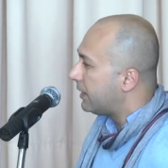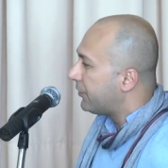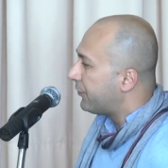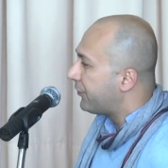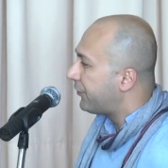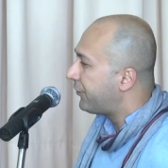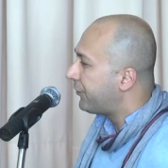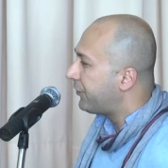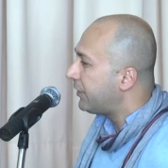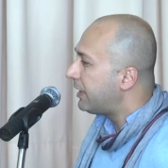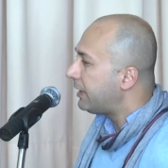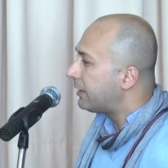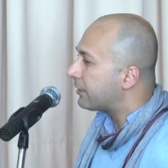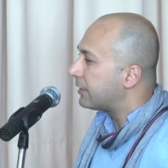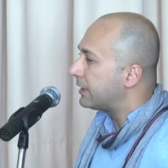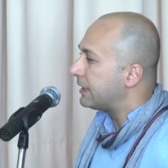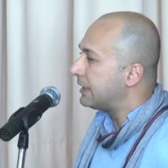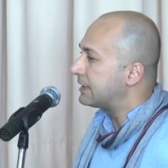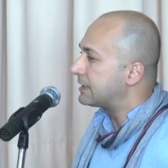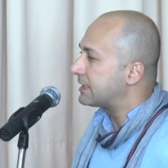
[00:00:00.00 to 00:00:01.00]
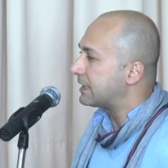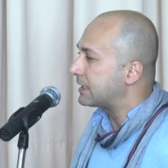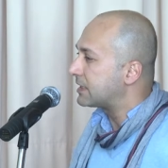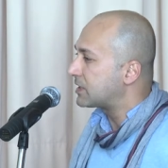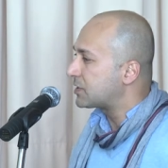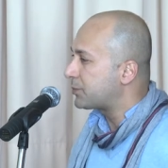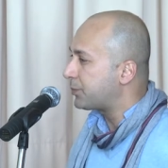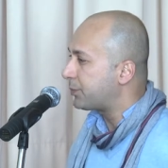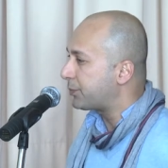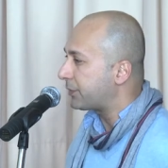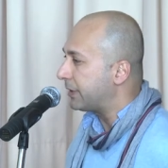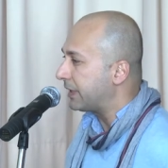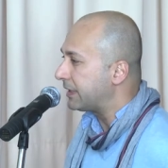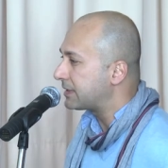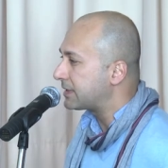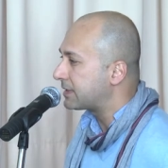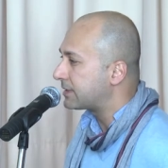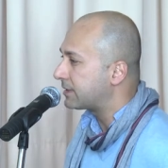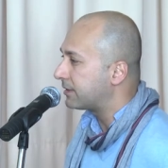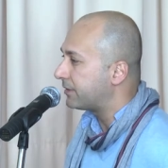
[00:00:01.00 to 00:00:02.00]
fear is
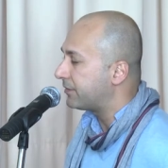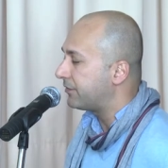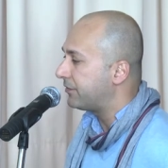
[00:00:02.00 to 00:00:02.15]
expressed